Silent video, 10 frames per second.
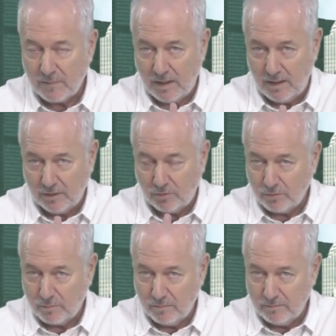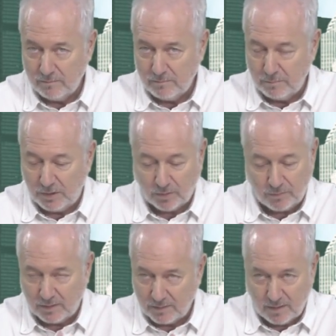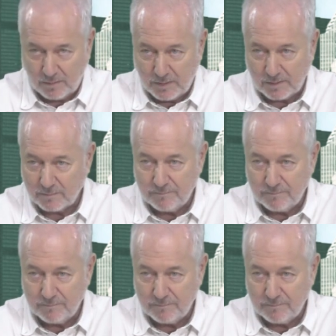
500 bisontes nada más.